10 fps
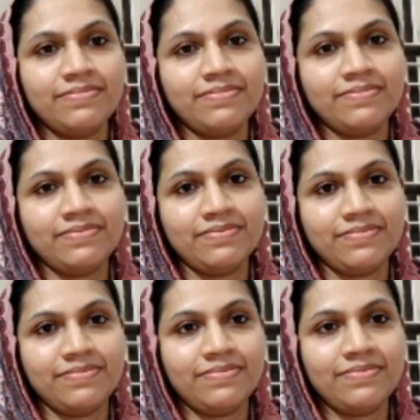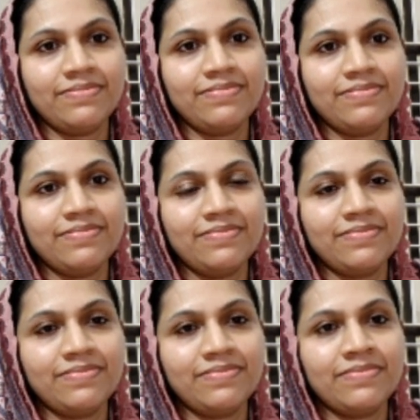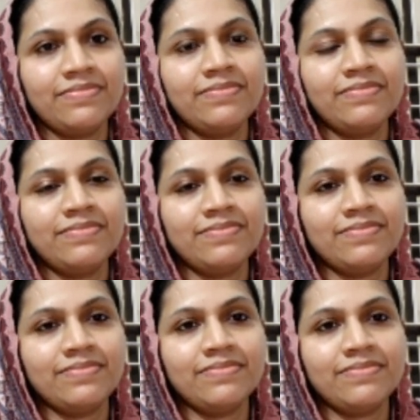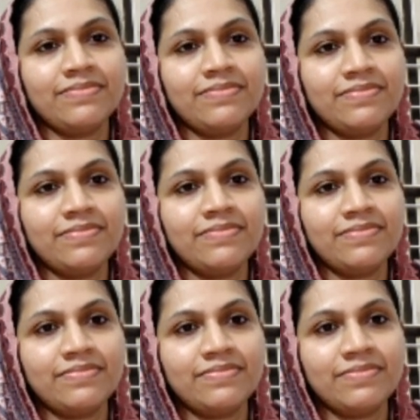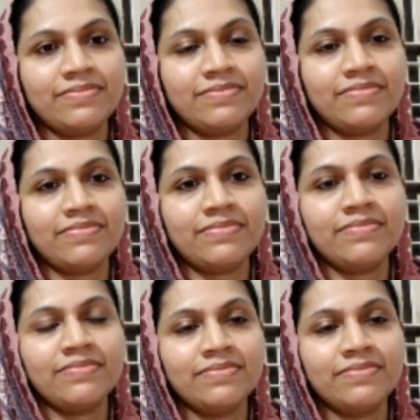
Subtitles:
(silent)